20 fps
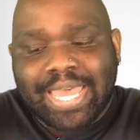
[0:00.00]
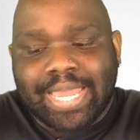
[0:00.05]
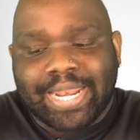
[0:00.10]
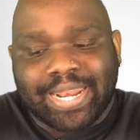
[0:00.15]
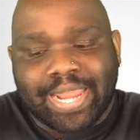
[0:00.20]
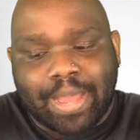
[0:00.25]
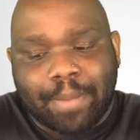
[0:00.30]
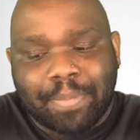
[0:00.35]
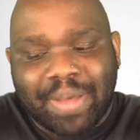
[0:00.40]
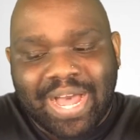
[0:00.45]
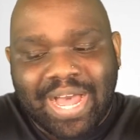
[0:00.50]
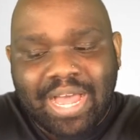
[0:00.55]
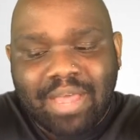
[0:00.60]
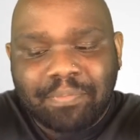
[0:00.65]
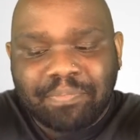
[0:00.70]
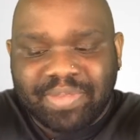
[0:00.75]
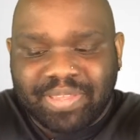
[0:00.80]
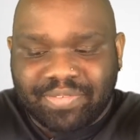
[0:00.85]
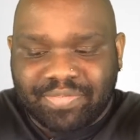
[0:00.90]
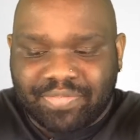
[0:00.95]
Now
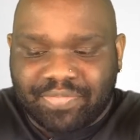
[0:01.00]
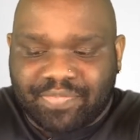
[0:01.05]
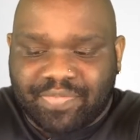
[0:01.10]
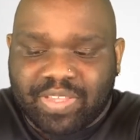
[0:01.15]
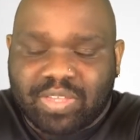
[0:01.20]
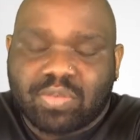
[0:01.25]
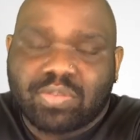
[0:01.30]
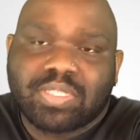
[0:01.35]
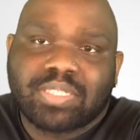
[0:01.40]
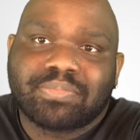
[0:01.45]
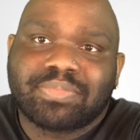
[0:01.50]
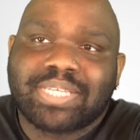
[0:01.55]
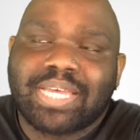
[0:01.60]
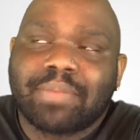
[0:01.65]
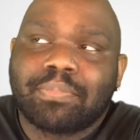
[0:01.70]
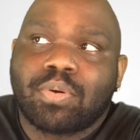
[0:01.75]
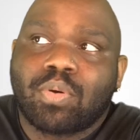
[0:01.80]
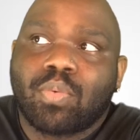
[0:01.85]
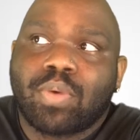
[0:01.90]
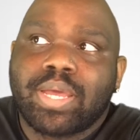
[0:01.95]
Poppy feels some
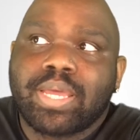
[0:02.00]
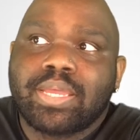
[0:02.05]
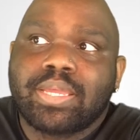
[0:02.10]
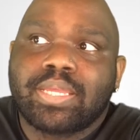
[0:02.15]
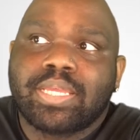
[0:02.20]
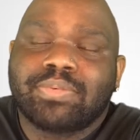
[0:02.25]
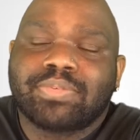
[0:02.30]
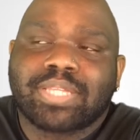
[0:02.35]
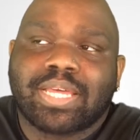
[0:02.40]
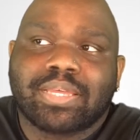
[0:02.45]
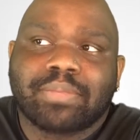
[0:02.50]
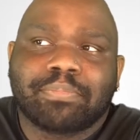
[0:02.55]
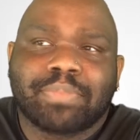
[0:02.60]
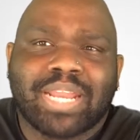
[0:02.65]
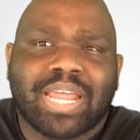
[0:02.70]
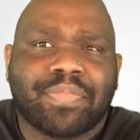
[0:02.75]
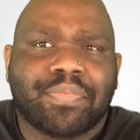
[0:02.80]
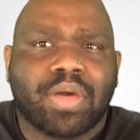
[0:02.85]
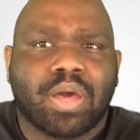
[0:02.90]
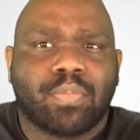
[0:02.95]
type of way. He was like, but
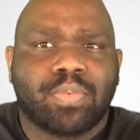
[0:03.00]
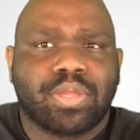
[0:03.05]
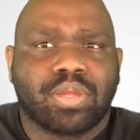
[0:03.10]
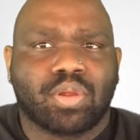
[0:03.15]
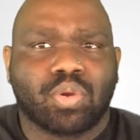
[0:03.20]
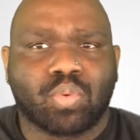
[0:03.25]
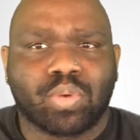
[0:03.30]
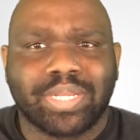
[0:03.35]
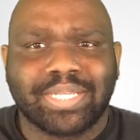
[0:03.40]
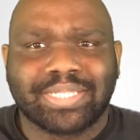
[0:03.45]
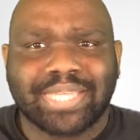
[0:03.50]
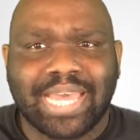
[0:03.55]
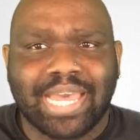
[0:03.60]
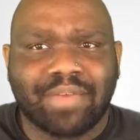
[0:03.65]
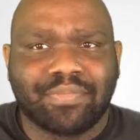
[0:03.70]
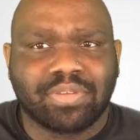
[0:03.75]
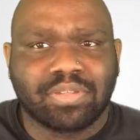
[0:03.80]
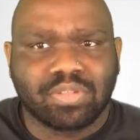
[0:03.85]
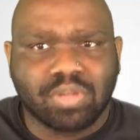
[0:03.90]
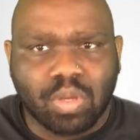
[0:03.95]
I thought we agreed to
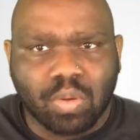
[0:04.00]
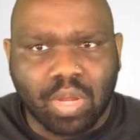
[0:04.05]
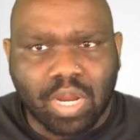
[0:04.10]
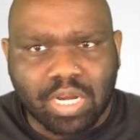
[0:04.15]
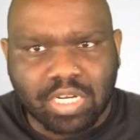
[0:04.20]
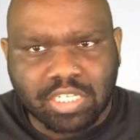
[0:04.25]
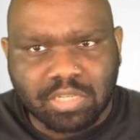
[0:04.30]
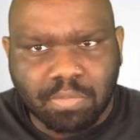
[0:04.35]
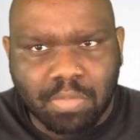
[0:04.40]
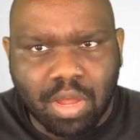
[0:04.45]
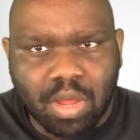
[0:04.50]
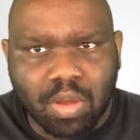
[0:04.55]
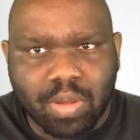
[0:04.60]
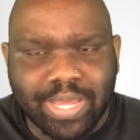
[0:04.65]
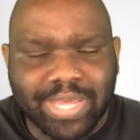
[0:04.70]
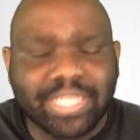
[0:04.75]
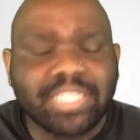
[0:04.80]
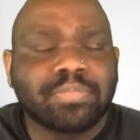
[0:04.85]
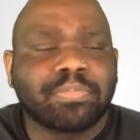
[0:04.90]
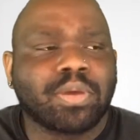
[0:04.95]
have, you know, our small
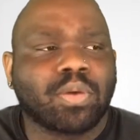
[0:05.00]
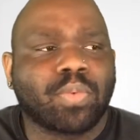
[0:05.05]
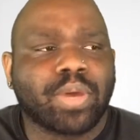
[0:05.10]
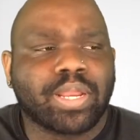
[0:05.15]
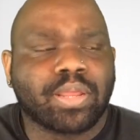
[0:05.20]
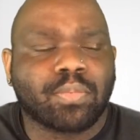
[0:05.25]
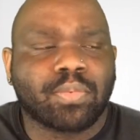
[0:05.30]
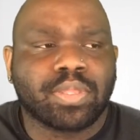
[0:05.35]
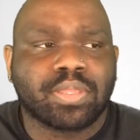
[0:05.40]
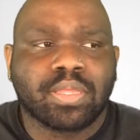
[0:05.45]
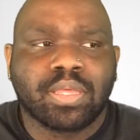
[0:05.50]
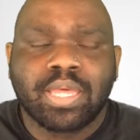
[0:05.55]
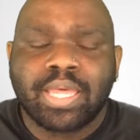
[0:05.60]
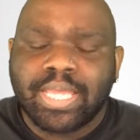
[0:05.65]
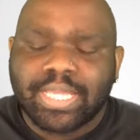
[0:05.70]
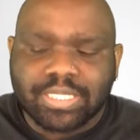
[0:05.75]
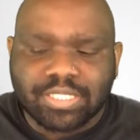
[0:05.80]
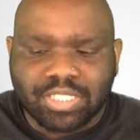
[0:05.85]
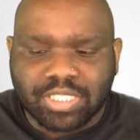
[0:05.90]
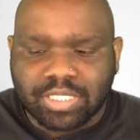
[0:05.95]
intimate wedding with
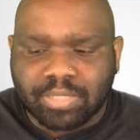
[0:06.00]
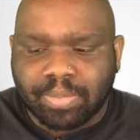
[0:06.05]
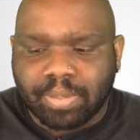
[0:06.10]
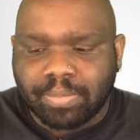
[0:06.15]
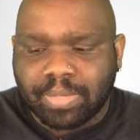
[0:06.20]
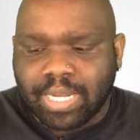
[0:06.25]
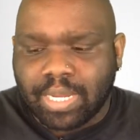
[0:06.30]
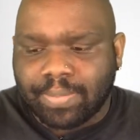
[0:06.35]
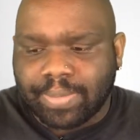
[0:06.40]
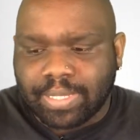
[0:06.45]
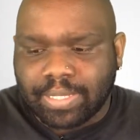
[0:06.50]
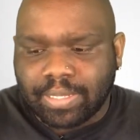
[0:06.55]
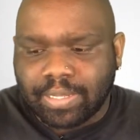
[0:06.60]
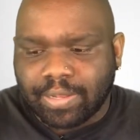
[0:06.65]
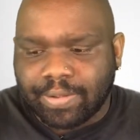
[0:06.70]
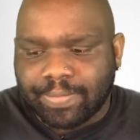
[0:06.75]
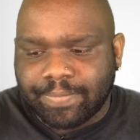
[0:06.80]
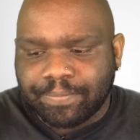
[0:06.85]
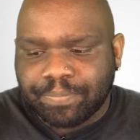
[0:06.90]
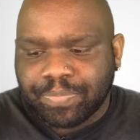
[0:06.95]
just the people that we
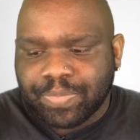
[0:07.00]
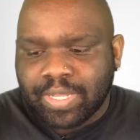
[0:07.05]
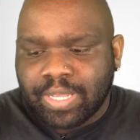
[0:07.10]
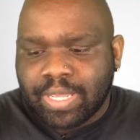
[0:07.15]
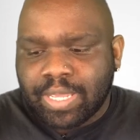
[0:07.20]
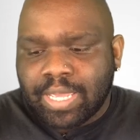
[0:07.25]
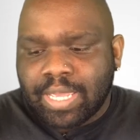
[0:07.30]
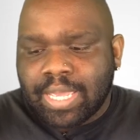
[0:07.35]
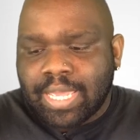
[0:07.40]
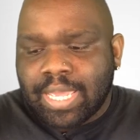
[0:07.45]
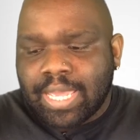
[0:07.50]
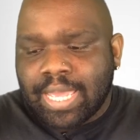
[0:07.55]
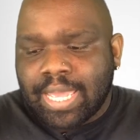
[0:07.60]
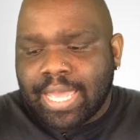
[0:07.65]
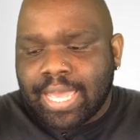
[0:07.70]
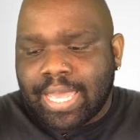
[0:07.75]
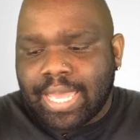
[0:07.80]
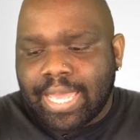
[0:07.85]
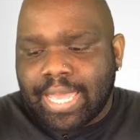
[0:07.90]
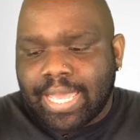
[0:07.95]
love.
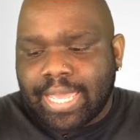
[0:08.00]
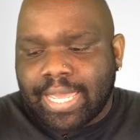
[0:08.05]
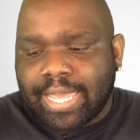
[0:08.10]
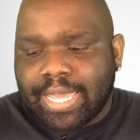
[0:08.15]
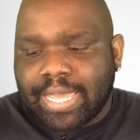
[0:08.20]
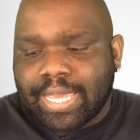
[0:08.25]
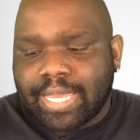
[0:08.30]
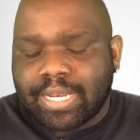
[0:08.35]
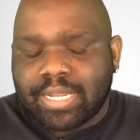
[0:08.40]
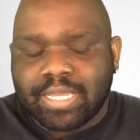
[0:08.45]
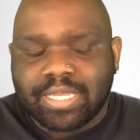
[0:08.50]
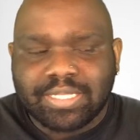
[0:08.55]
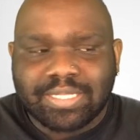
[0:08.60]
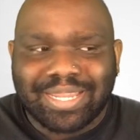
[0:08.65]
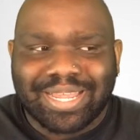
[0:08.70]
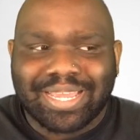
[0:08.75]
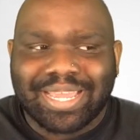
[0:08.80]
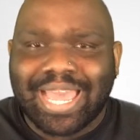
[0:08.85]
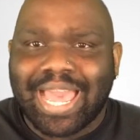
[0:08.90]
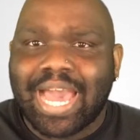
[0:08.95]
And he's
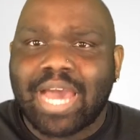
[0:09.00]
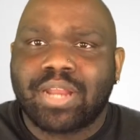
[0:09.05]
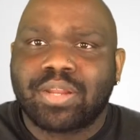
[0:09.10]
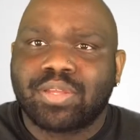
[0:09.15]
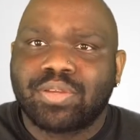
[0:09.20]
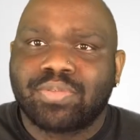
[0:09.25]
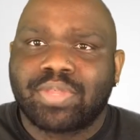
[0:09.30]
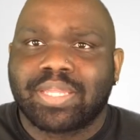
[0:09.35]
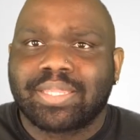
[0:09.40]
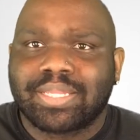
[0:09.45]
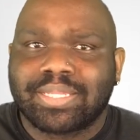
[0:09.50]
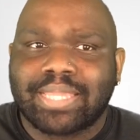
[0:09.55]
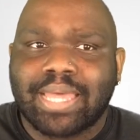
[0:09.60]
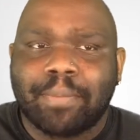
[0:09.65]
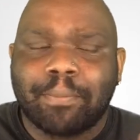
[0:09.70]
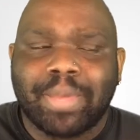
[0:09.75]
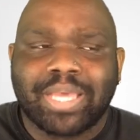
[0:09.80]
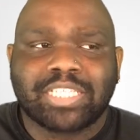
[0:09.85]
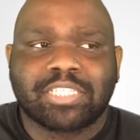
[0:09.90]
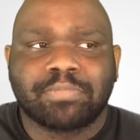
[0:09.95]
like, how do you think that that
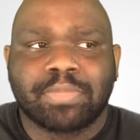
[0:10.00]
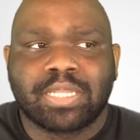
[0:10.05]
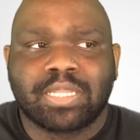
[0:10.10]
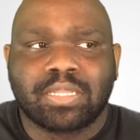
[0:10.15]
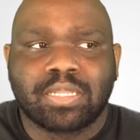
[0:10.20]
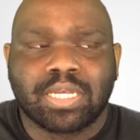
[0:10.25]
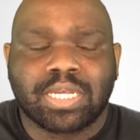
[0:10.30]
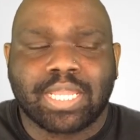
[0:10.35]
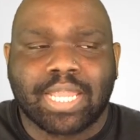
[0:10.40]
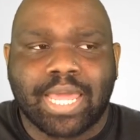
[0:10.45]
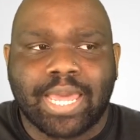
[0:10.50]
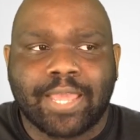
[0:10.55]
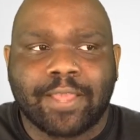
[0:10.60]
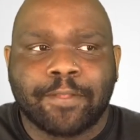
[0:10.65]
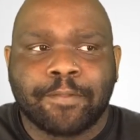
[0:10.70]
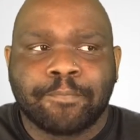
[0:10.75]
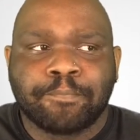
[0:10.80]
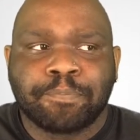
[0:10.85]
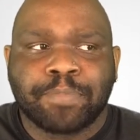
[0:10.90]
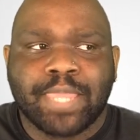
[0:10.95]
makes me look like
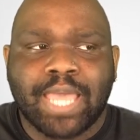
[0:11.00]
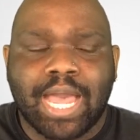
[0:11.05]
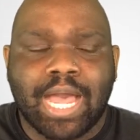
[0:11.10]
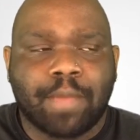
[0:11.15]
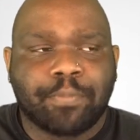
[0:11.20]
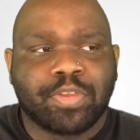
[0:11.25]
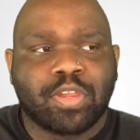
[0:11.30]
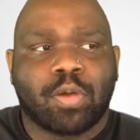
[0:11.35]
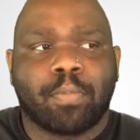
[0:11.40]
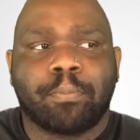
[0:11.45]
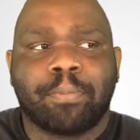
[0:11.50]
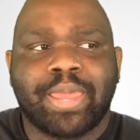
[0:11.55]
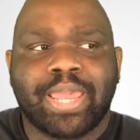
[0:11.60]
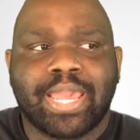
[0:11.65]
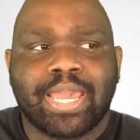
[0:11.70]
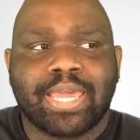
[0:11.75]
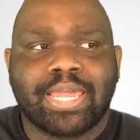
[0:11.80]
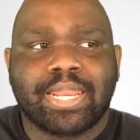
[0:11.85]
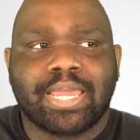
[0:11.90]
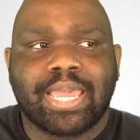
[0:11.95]
I'm your
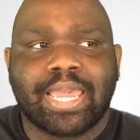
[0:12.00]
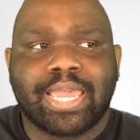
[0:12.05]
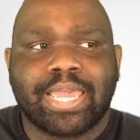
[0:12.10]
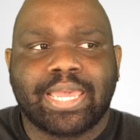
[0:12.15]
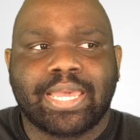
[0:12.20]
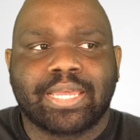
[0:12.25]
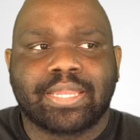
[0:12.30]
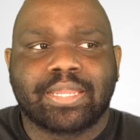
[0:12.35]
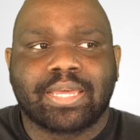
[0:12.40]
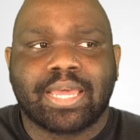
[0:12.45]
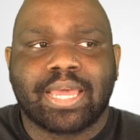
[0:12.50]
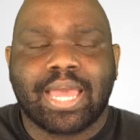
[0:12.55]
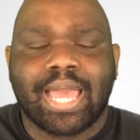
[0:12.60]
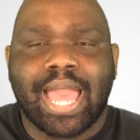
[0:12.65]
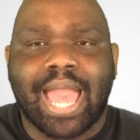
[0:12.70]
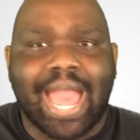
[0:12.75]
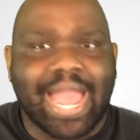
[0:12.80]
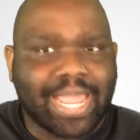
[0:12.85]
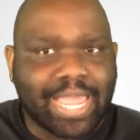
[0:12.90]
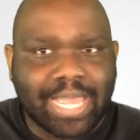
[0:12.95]
man and
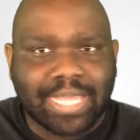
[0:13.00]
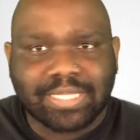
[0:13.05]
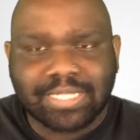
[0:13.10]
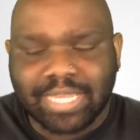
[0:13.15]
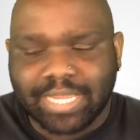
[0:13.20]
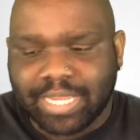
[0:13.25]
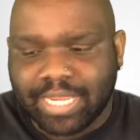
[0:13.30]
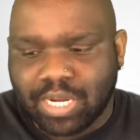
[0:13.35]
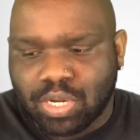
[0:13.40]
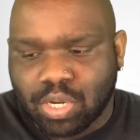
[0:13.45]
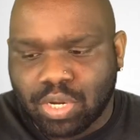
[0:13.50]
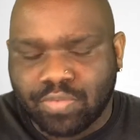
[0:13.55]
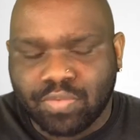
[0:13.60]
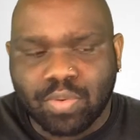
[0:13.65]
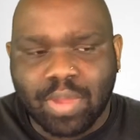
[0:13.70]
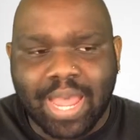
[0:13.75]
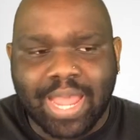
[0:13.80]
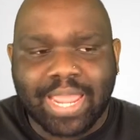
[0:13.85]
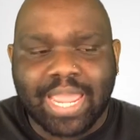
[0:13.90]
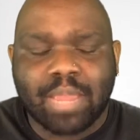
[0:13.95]
I can't take care of you.
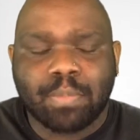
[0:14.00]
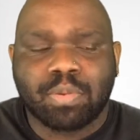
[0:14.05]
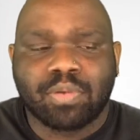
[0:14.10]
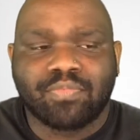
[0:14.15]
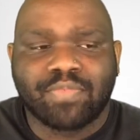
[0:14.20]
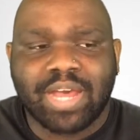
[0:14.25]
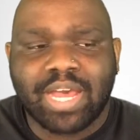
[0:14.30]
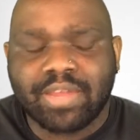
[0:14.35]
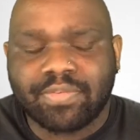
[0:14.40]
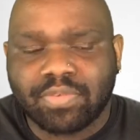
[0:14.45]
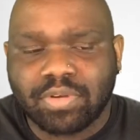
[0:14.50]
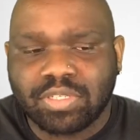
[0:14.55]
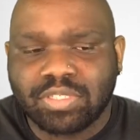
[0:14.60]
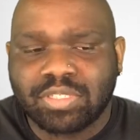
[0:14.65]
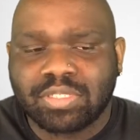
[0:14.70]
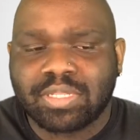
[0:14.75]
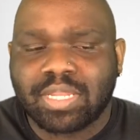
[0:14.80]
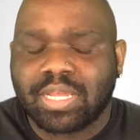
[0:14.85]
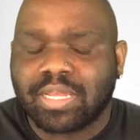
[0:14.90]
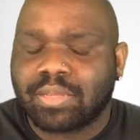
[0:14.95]
I can't provide for you.
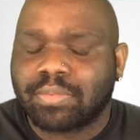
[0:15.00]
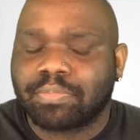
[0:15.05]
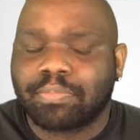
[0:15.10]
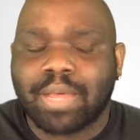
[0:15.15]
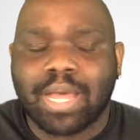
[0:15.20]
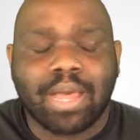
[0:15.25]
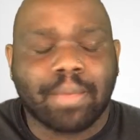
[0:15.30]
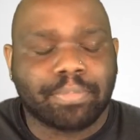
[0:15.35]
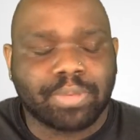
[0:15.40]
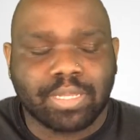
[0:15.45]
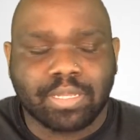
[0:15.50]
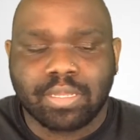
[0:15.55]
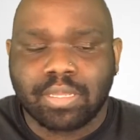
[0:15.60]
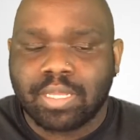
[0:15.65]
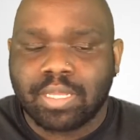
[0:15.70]
She's like, Poppy,